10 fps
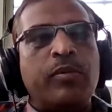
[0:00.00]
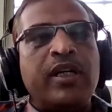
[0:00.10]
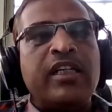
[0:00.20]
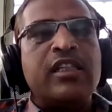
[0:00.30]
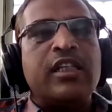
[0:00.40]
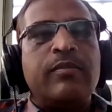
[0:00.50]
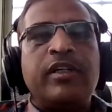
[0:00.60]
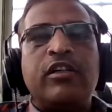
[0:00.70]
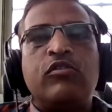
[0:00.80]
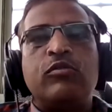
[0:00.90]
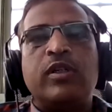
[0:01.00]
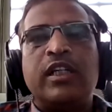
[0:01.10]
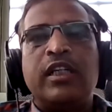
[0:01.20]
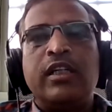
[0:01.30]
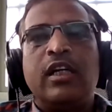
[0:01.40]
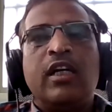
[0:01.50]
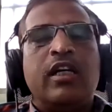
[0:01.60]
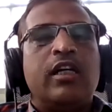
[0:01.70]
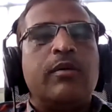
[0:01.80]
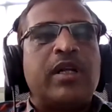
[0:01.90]
However, it is limited to only
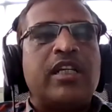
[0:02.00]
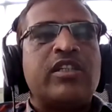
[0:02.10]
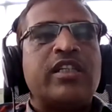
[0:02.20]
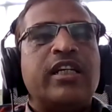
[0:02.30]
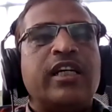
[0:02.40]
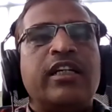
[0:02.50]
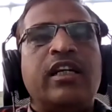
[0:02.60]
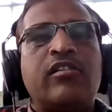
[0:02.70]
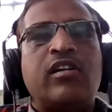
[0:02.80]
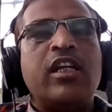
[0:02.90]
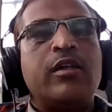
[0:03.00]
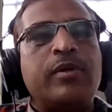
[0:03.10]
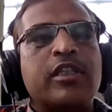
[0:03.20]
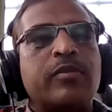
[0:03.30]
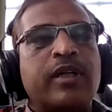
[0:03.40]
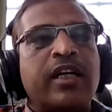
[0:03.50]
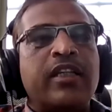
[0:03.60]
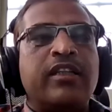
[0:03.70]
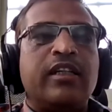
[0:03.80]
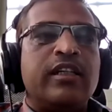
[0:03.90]
plastic and electronic waste, but
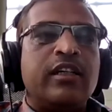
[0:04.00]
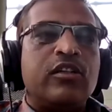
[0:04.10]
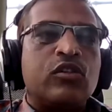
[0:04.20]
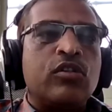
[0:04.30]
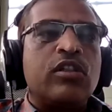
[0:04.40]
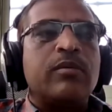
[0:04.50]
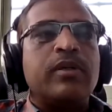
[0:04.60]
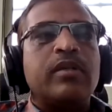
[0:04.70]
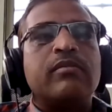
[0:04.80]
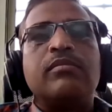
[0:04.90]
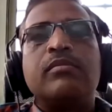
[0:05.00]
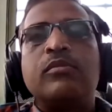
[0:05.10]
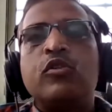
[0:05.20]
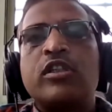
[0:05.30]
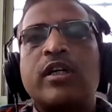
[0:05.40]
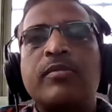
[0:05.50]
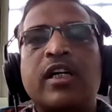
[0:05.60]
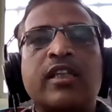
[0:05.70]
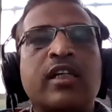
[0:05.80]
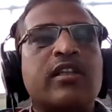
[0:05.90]
I think it should cover most
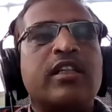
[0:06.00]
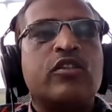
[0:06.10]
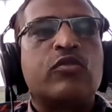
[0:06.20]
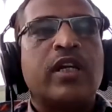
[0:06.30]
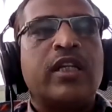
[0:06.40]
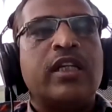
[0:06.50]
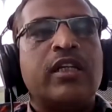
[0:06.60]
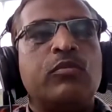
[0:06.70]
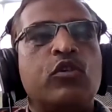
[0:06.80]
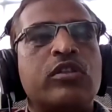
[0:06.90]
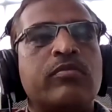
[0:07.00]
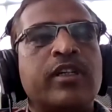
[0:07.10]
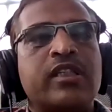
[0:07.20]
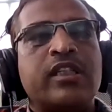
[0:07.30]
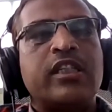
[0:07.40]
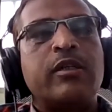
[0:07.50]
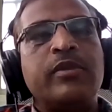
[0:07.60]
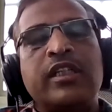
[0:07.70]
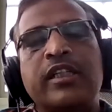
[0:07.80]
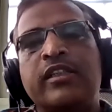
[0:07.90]
of the other things where that most waste
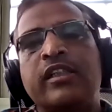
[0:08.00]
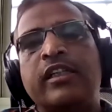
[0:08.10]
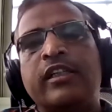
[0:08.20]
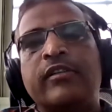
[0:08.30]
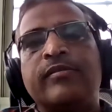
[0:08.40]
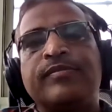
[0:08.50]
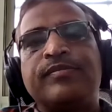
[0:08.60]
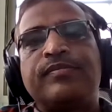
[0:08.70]
stream is getting generated.